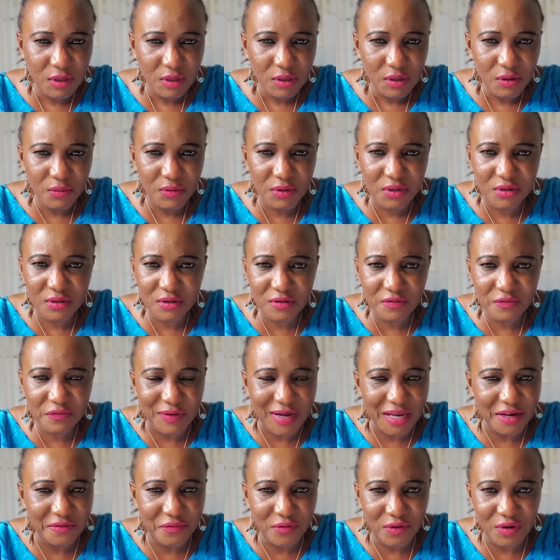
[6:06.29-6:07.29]
We couldn't
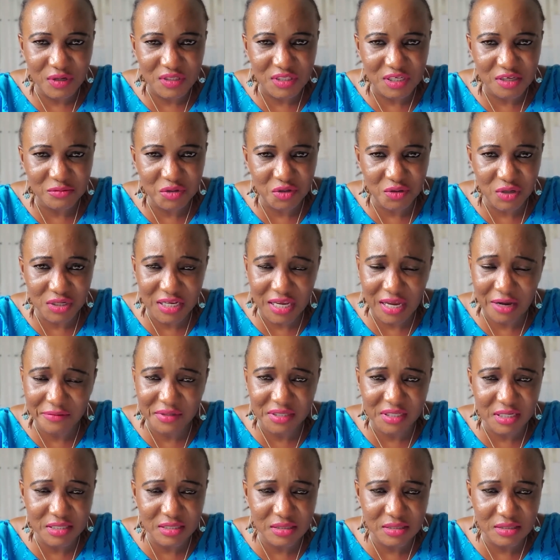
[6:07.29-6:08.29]
fight for ourselves because they have
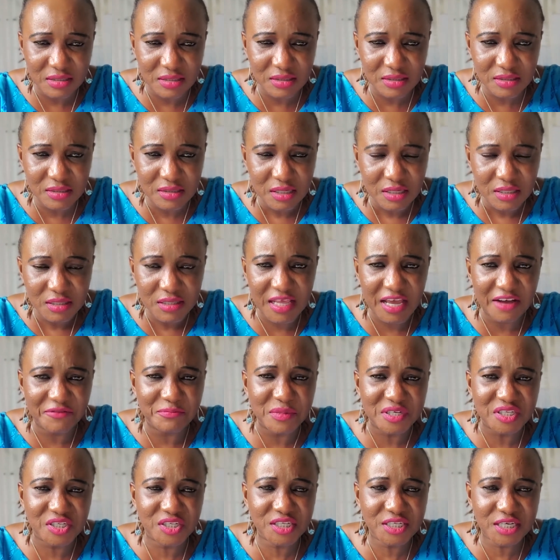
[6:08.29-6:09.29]
guns. They have
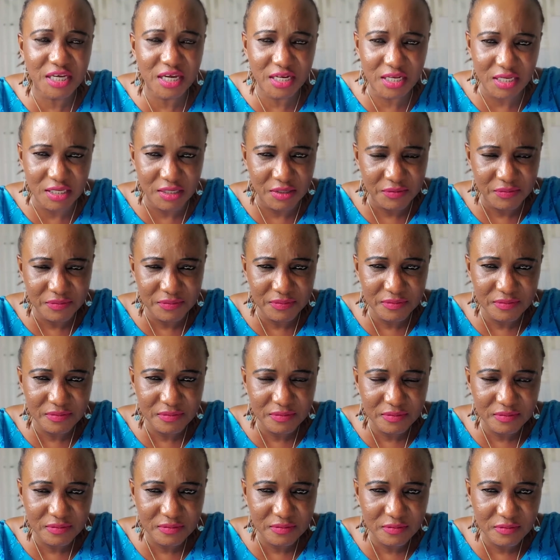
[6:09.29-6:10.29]
machete.
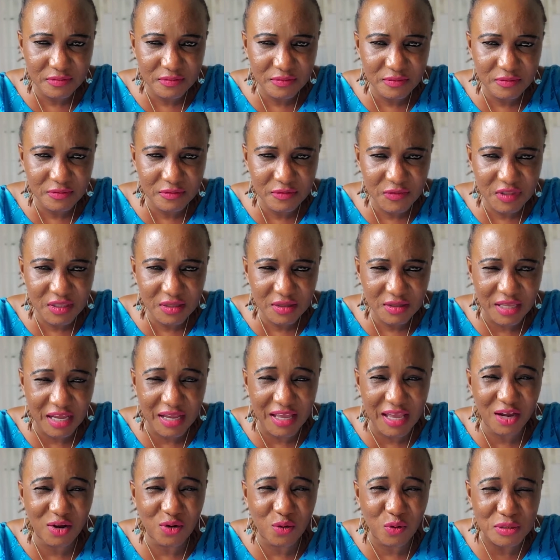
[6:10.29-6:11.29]
They
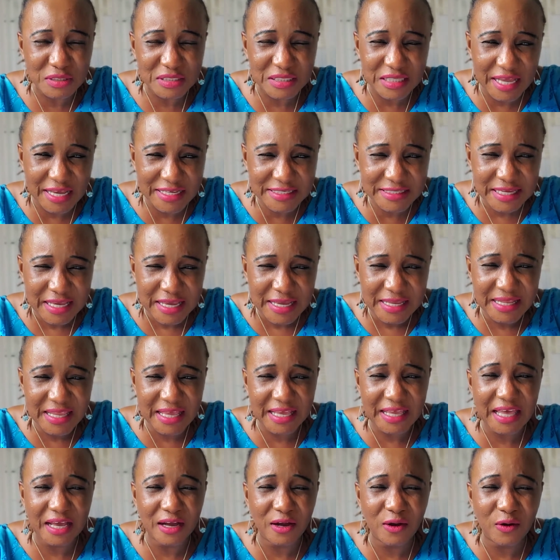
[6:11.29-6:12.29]
get cutlass. They
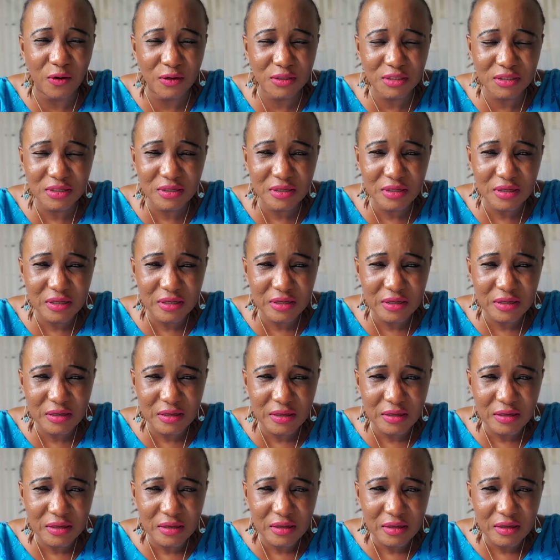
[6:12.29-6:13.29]
get gun.
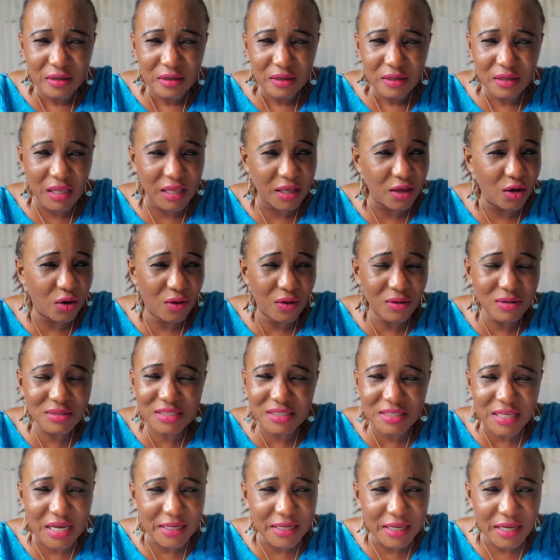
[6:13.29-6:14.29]
They get all
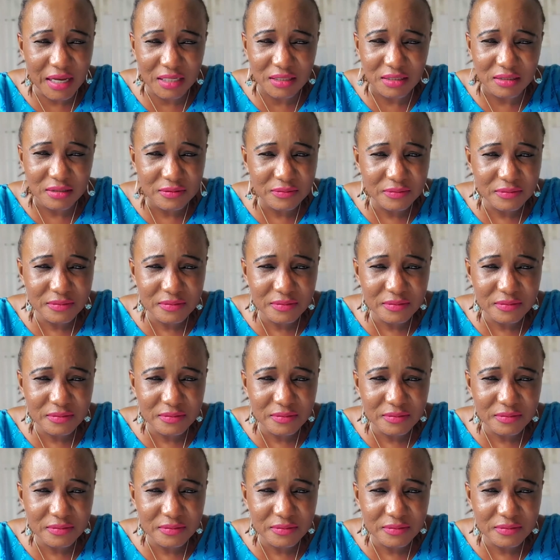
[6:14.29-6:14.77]
thing at the hand.